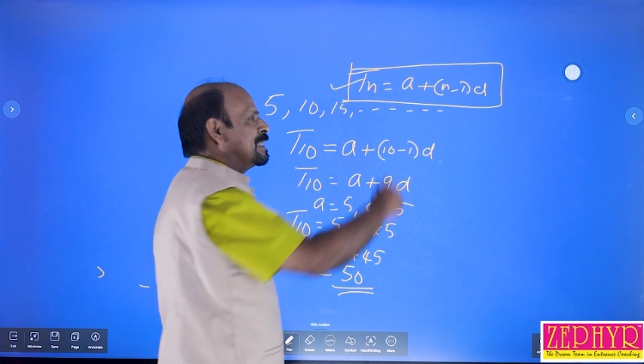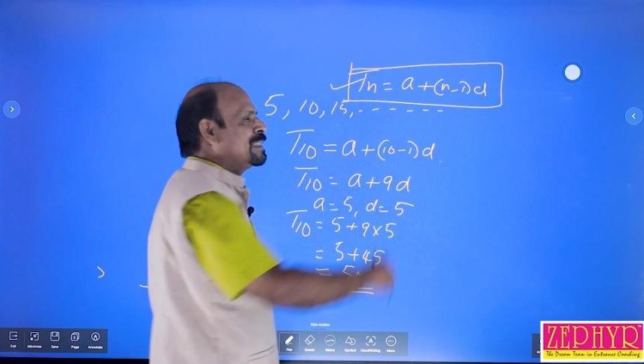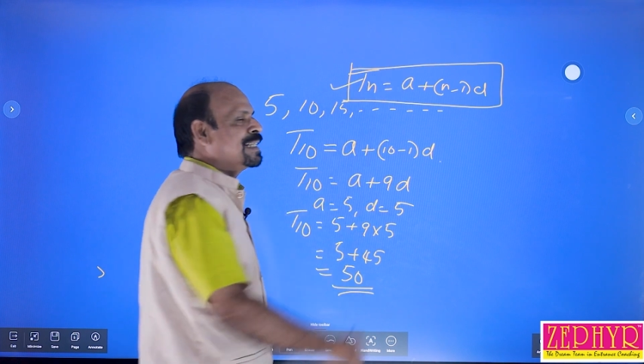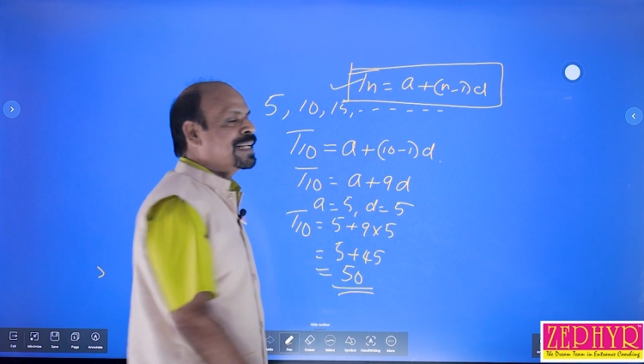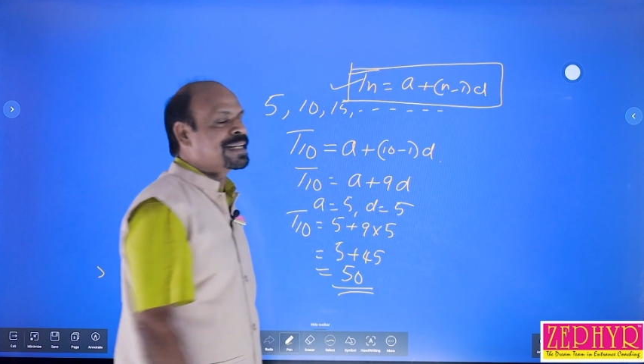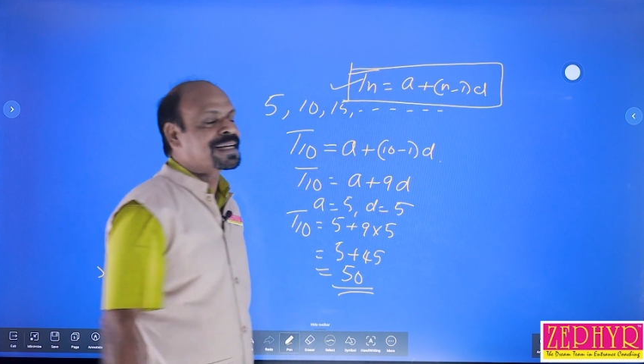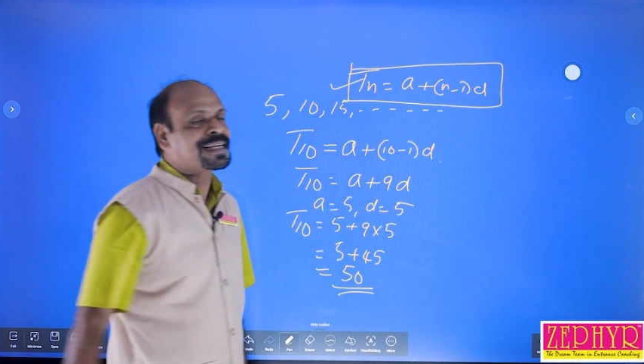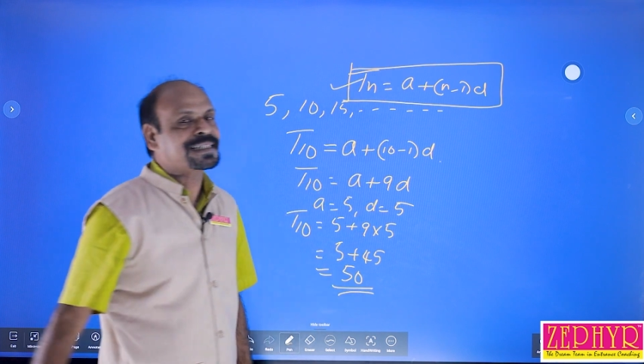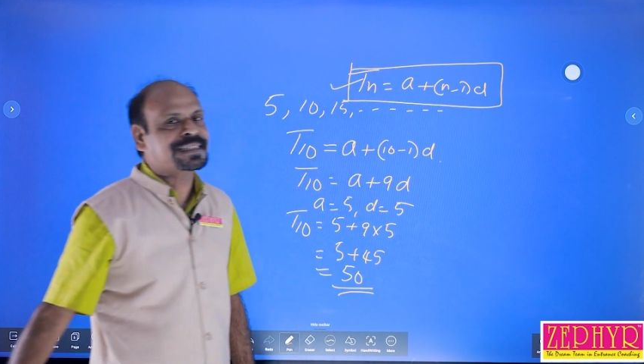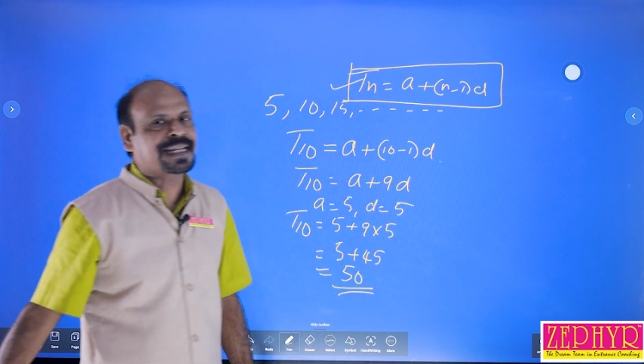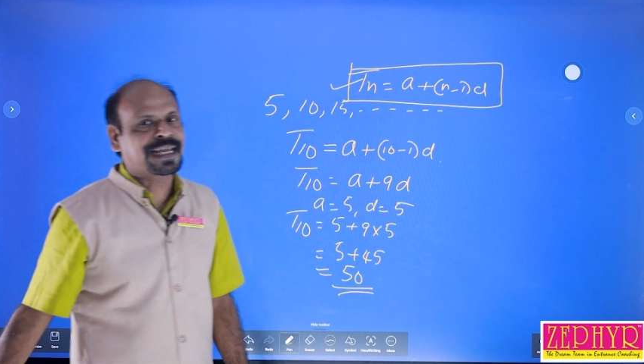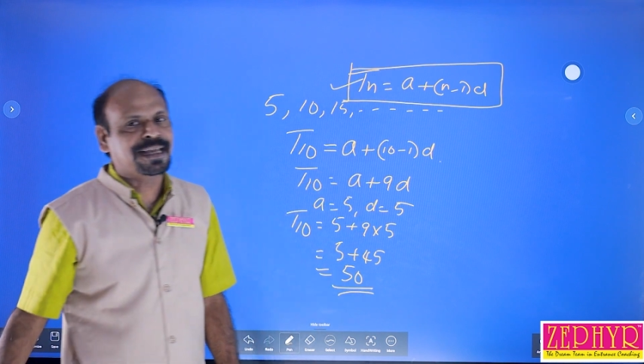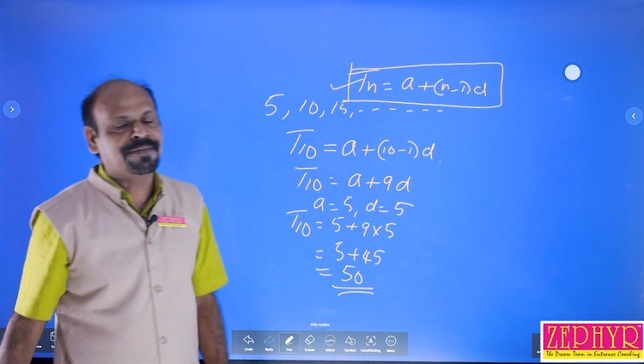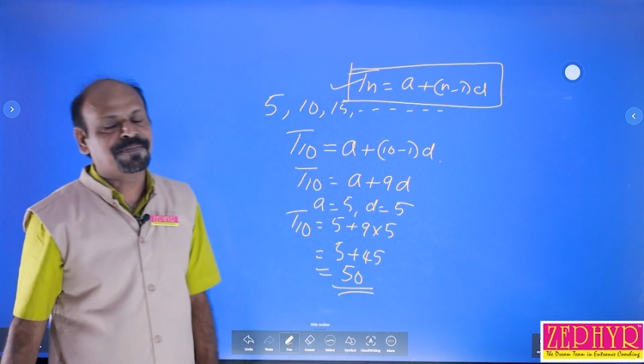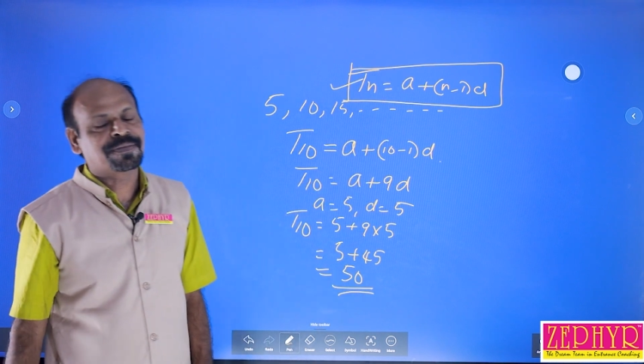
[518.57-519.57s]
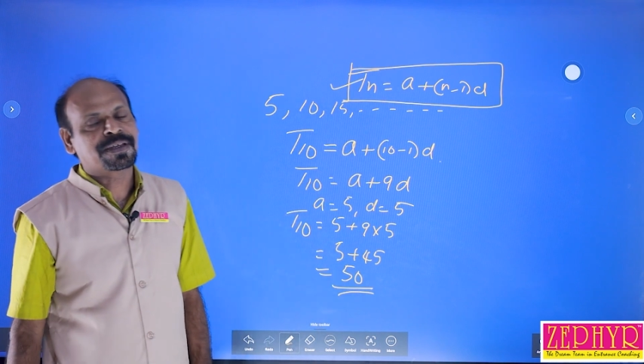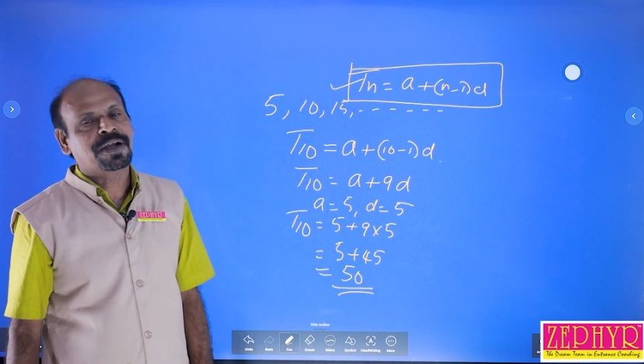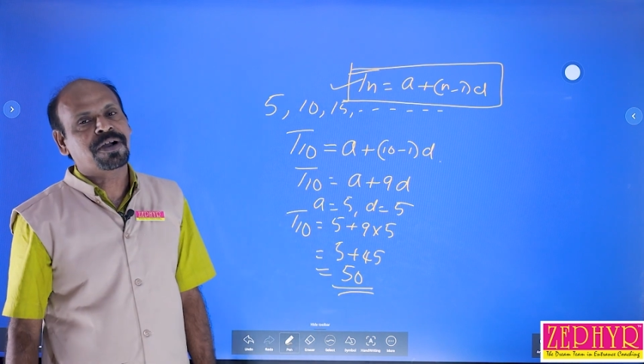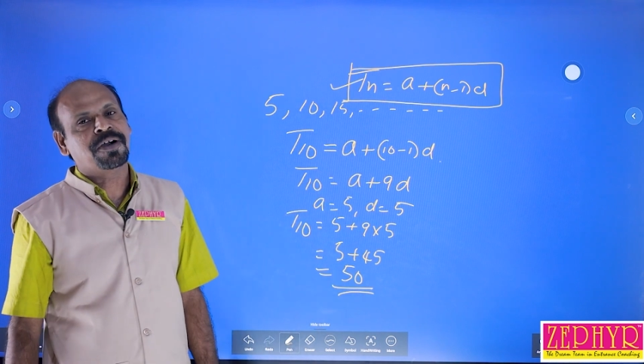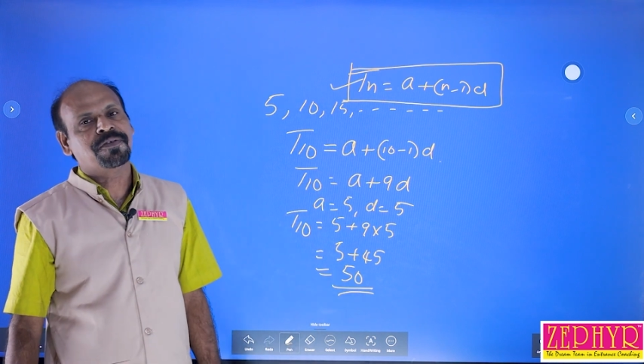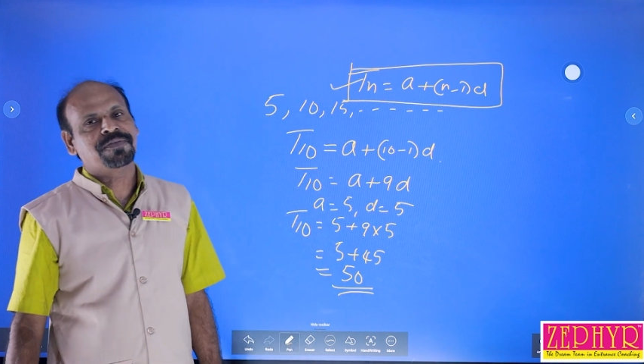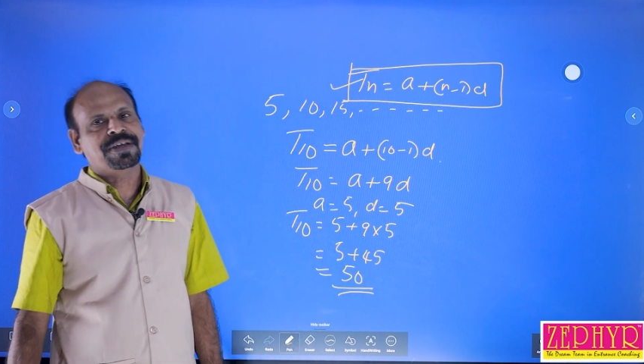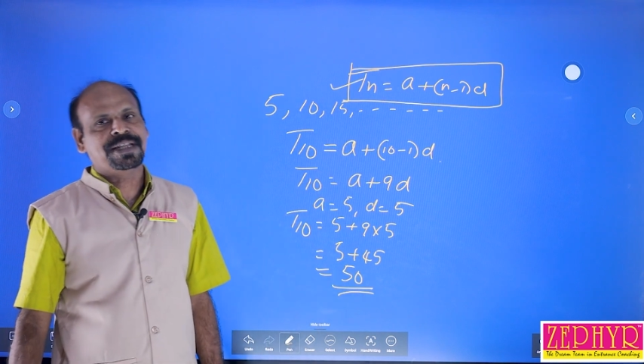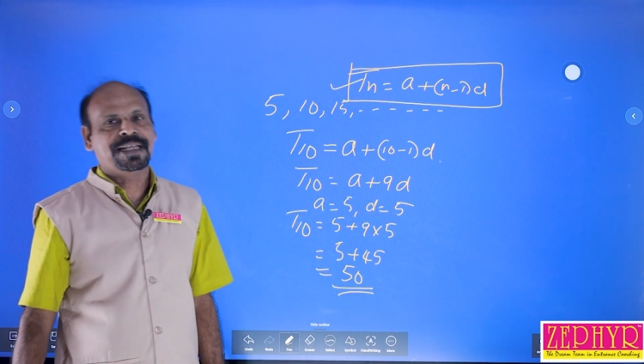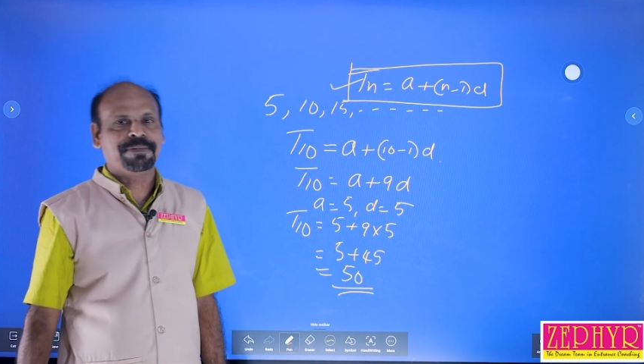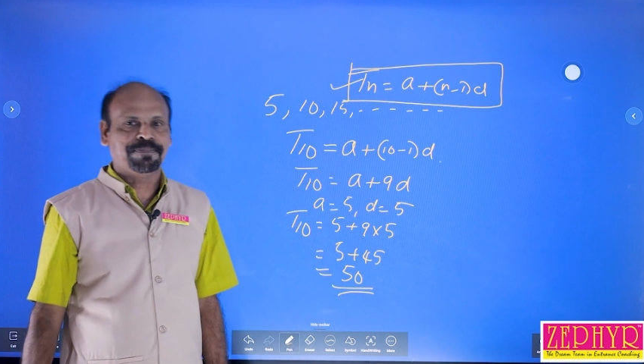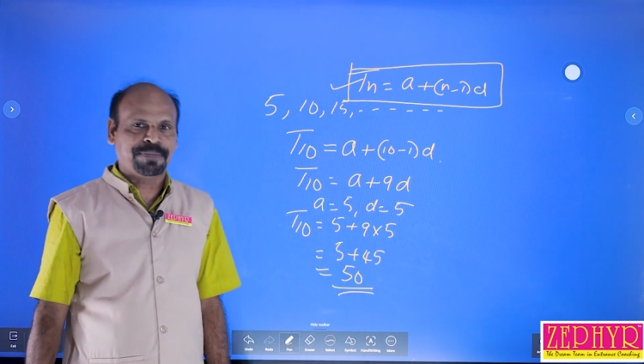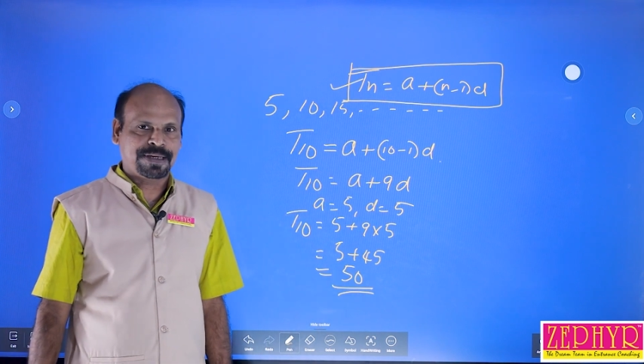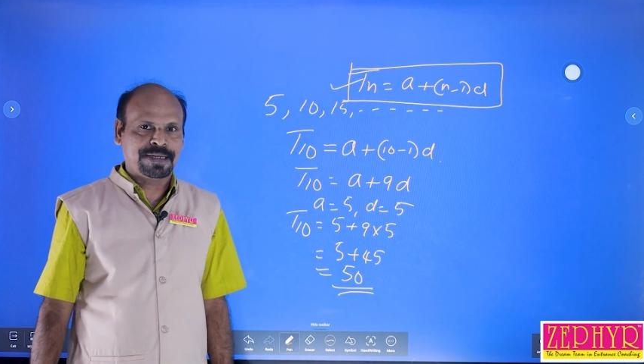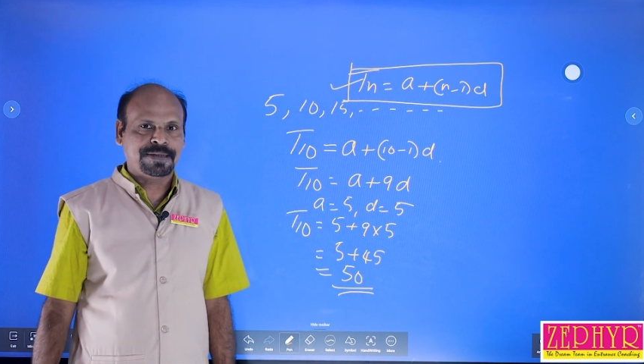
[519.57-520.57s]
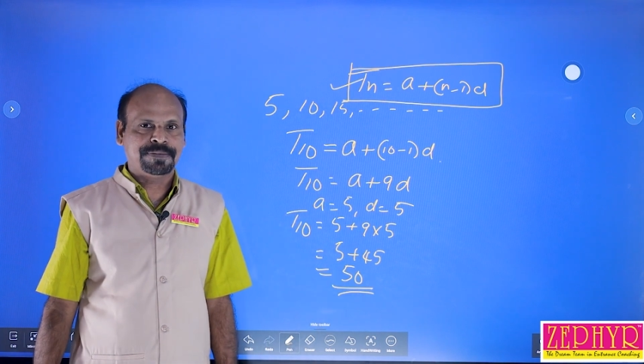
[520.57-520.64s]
general term of an AP.